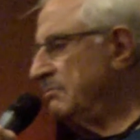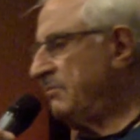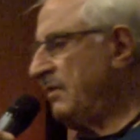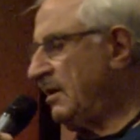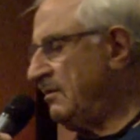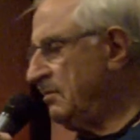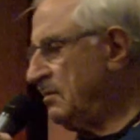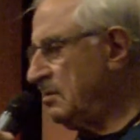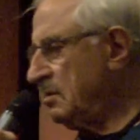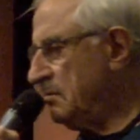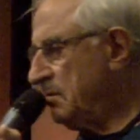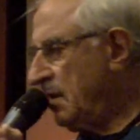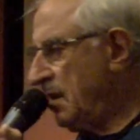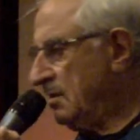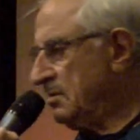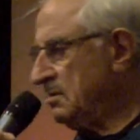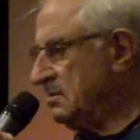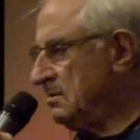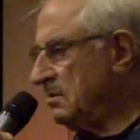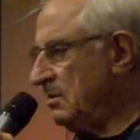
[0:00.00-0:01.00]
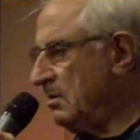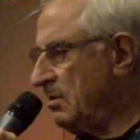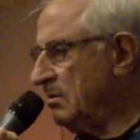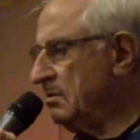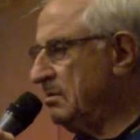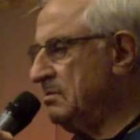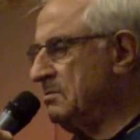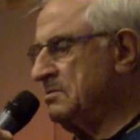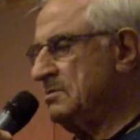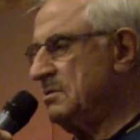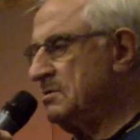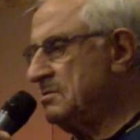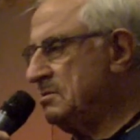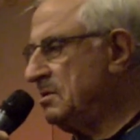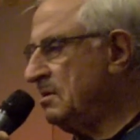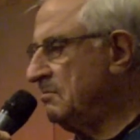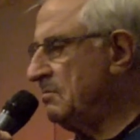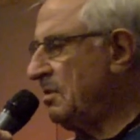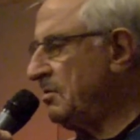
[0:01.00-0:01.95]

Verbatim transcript: 500 pages long, consisting